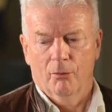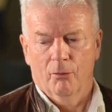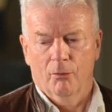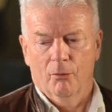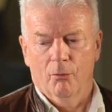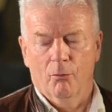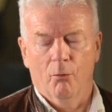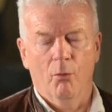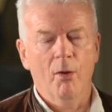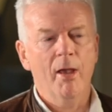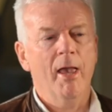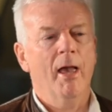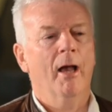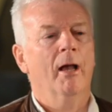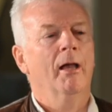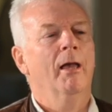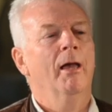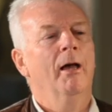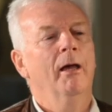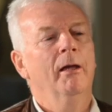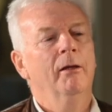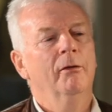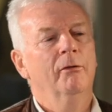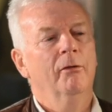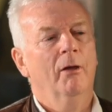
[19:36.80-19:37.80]
we are
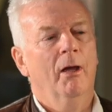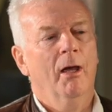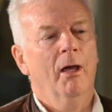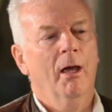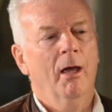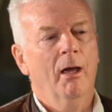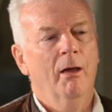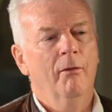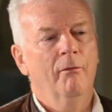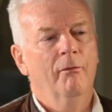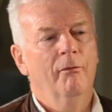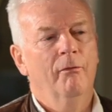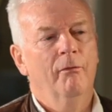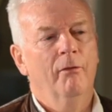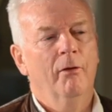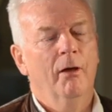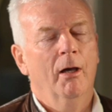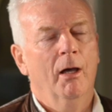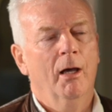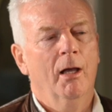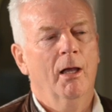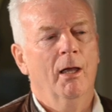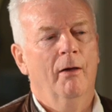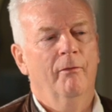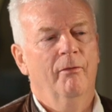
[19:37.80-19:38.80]
going to have
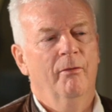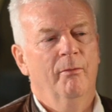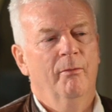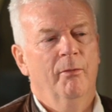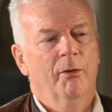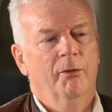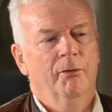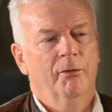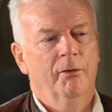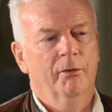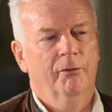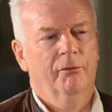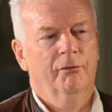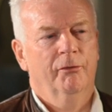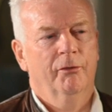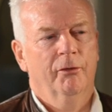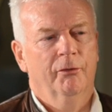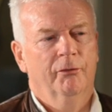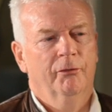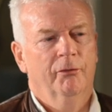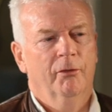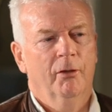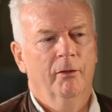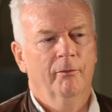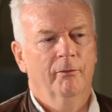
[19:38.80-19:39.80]
a government that's the
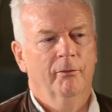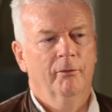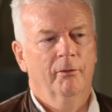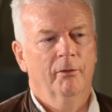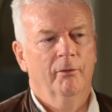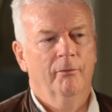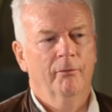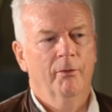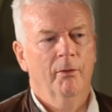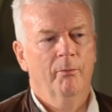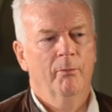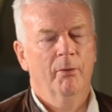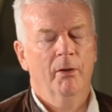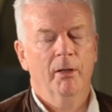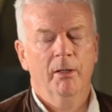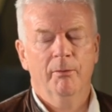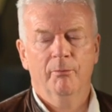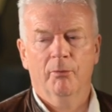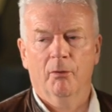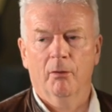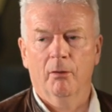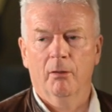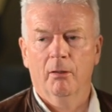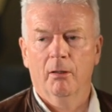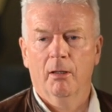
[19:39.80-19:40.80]
servant of the
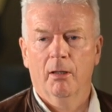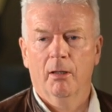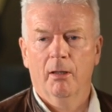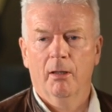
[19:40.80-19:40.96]
people.